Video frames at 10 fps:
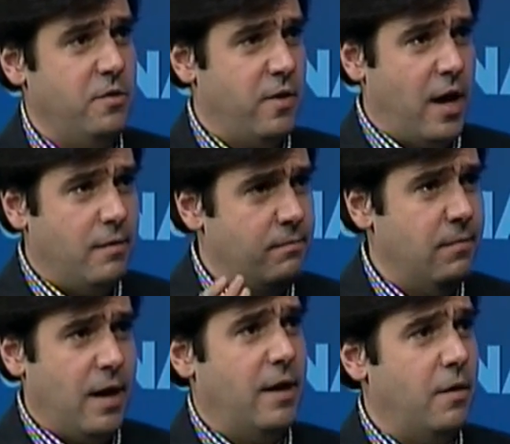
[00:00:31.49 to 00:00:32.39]
You've got
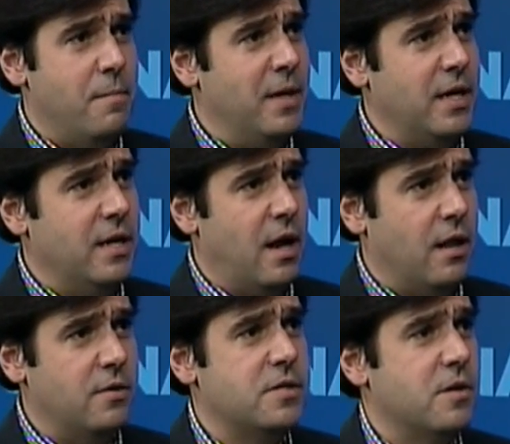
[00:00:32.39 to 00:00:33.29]
I don't know, a million
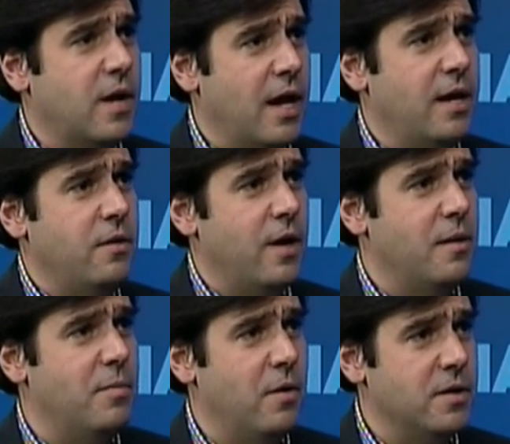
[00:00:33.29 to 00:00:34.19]
dollars, okay, you get
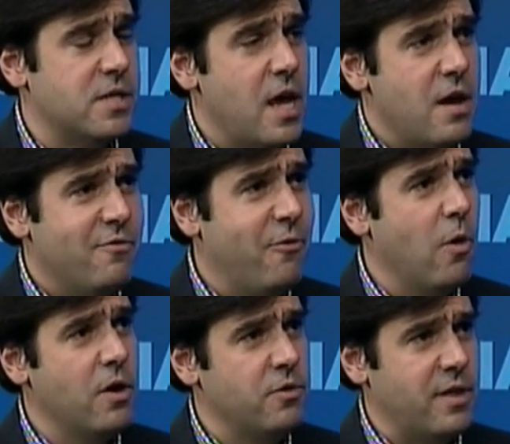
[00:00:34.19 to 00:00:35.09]
in bonus.
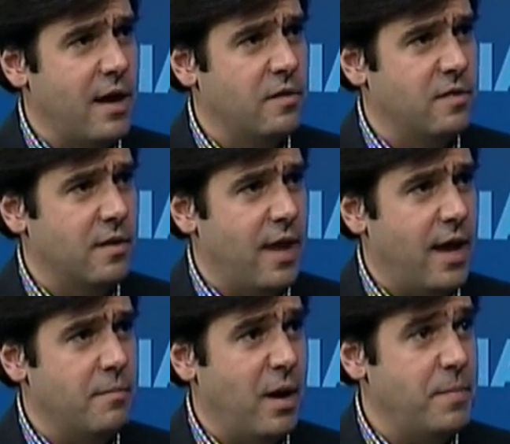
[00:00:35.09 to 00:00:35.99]
400,000 of
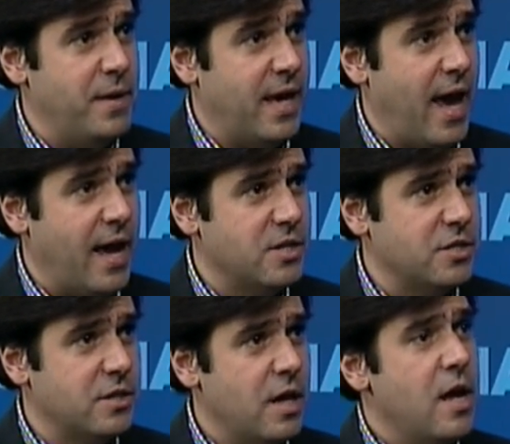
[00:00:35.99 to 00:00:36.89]
that might be
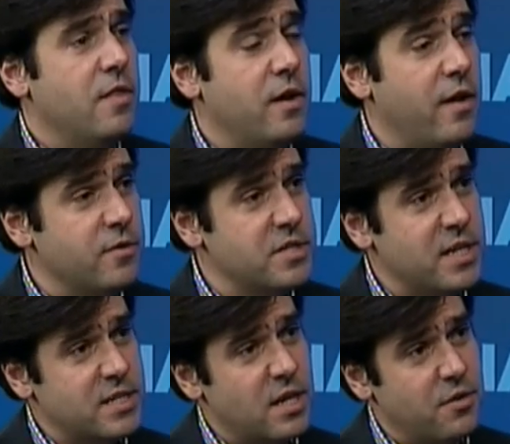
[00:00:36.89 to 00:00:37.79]
cash. Okay. The other
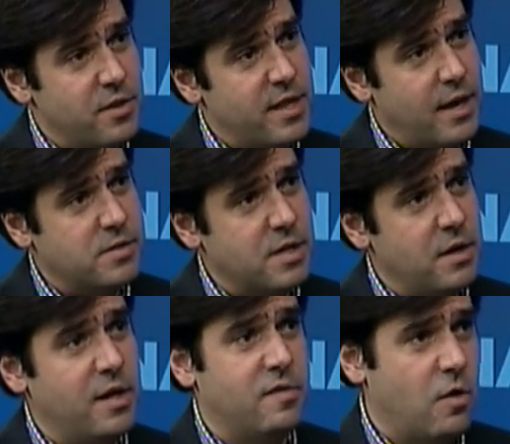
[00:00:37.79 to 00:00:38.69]
600,000
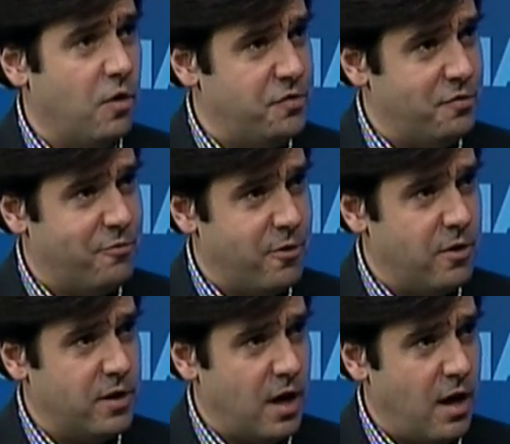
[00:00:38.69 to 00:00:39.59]
is called
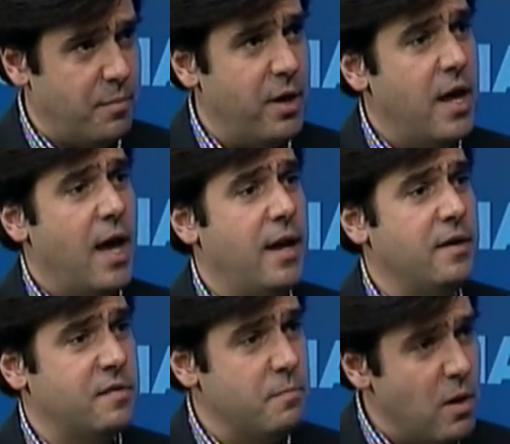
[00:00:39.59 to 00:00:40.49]
deferred comp, mm -hmm. and
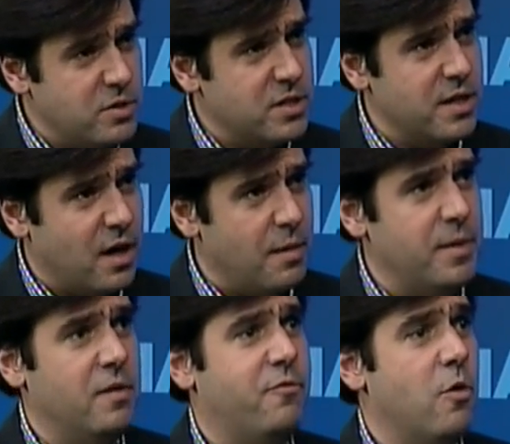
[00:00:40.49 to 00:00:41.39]
it's mostly come
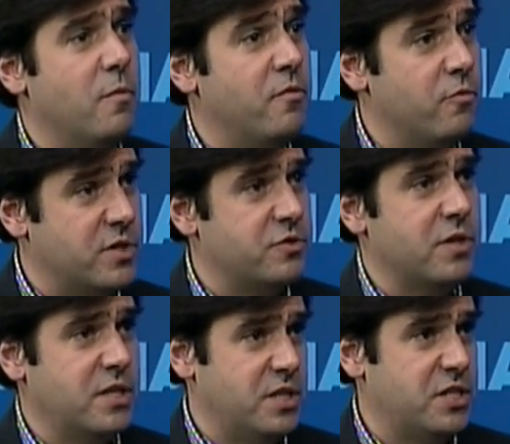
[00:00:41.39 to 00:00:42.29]
in the form of
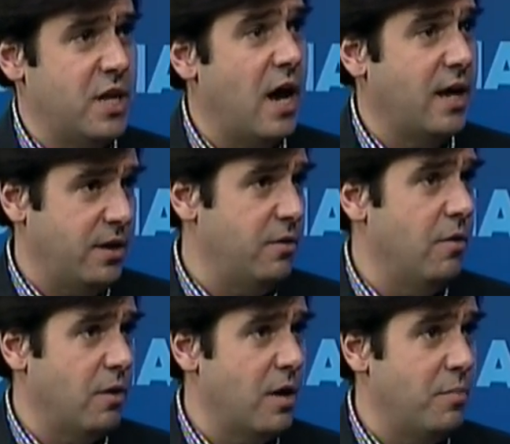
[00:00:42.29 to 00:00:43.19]
restricted stock in your
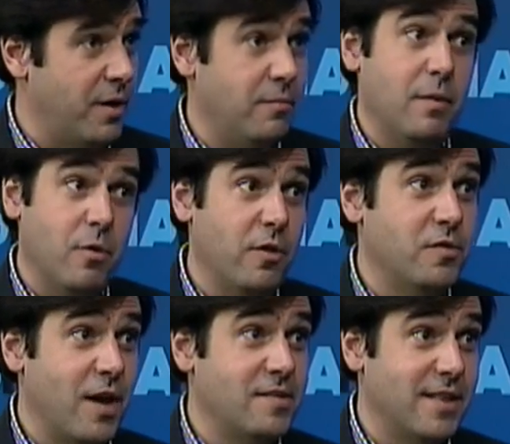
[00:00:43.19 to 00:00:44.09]
own company. Remember all those
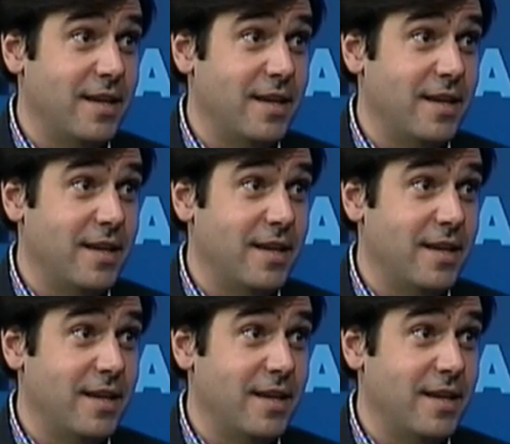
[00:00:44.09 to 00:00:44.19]
guys yep.